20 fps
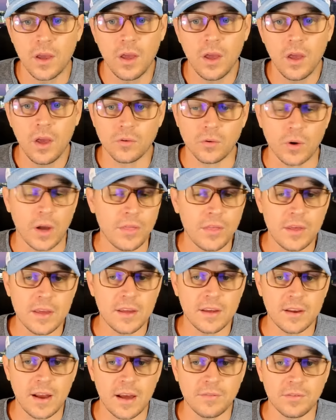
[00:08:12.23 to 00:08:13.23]
So I think he
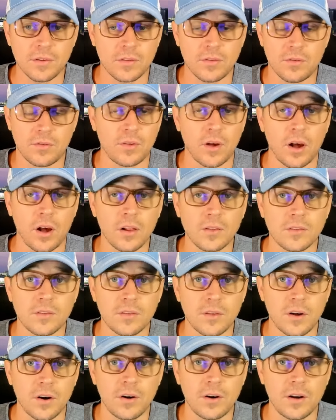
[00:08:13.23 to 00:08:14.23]
could have a solid
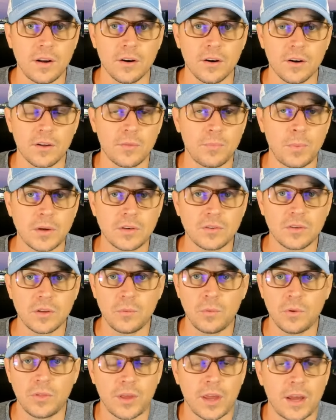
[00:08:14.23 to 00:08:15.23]
start here, especially
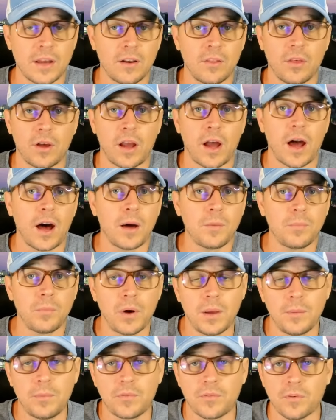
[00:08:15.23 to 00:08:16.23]
with kind of the
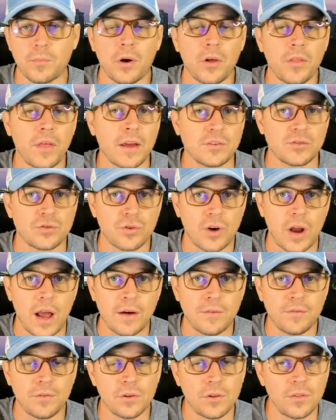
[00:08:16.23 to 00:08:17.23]
cobwebs from all that
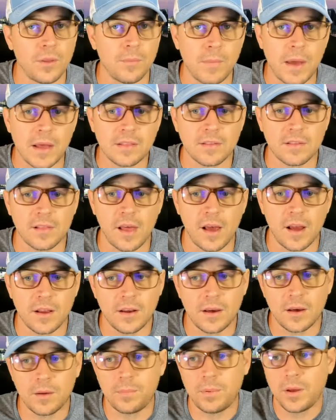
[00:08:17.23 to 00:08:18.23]
travel and the Mets
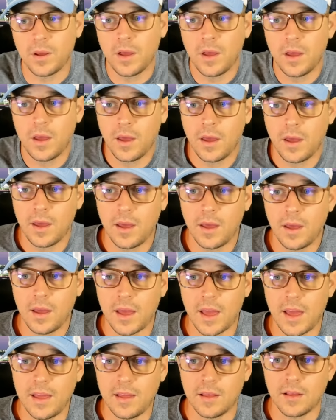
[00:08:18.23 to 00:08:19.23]
lineup
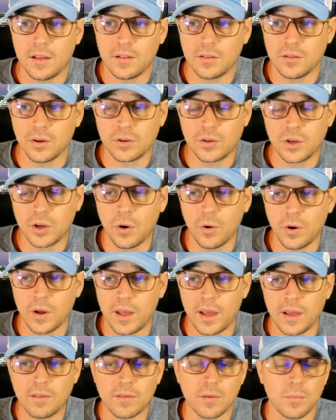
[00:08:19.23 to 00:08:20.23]
hey, look to go
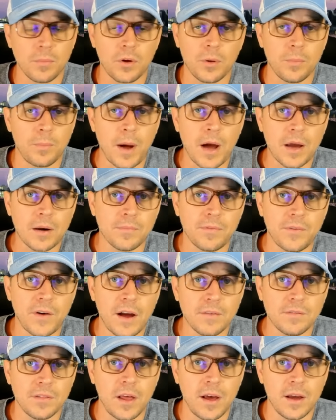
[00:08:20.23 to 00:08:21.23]
against them. They're a bottom
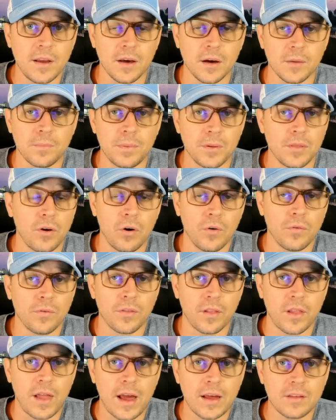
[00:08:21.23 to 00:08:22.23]
five lineup and over
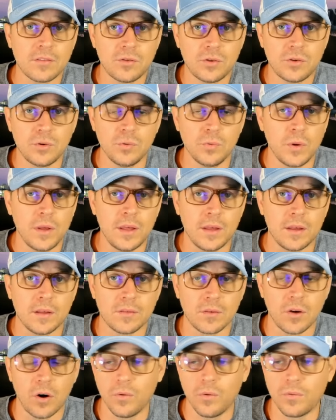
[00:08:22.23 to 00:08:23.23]
the last two
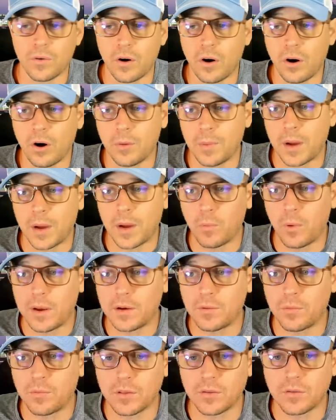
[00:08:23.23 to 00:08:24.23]
weeks overall by
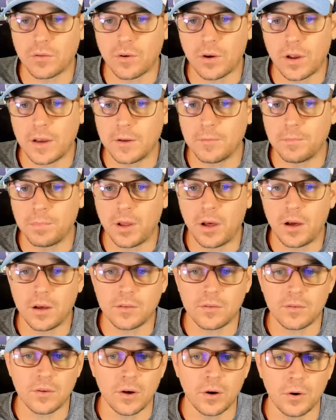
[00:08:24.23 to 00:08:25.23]
weighted runs created
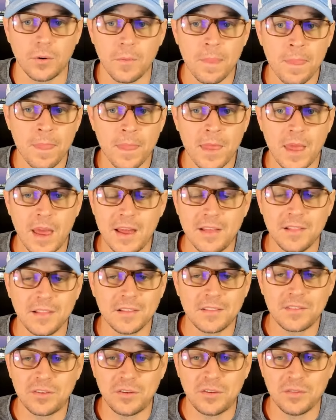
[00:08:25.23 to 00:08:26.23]
plus. So hey,
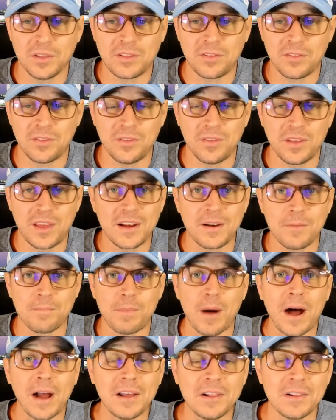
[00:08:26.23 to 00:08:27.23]
let's let's kind of
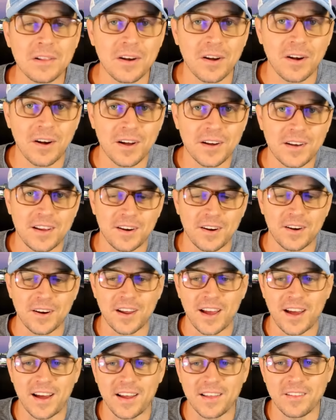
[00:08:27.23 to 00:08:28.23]
pile it on here,
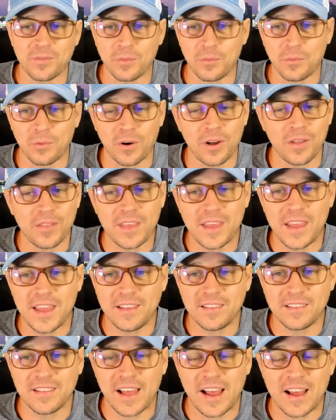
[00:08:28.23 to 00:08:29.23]
guys. We were on the
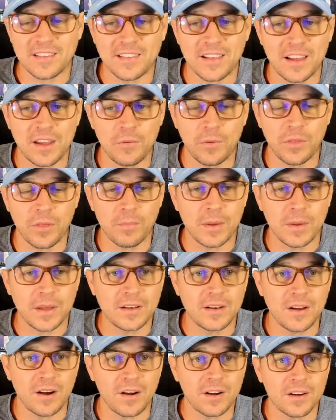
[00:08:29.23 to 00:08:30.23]
A's last night with a
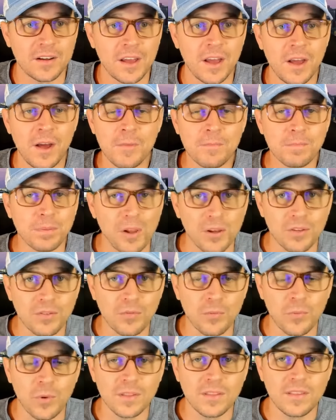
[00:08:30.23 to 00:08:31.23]
big dog,
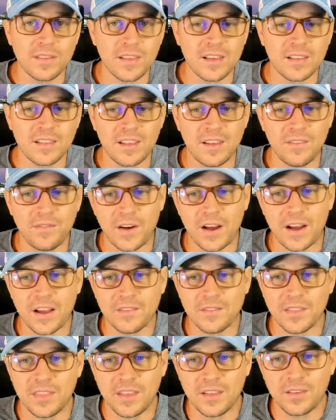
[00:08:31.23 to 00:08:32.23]
plus
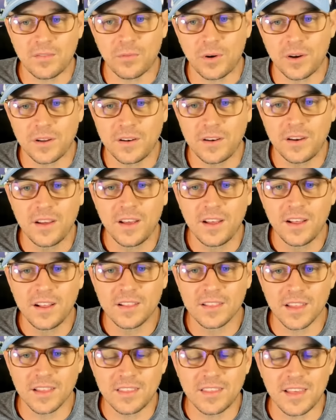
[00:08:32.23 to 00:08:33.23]
165 in this one.
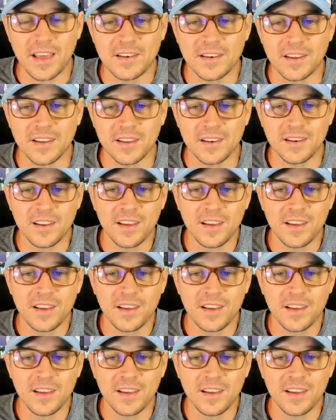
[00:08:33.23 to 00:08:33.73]
Let's end it.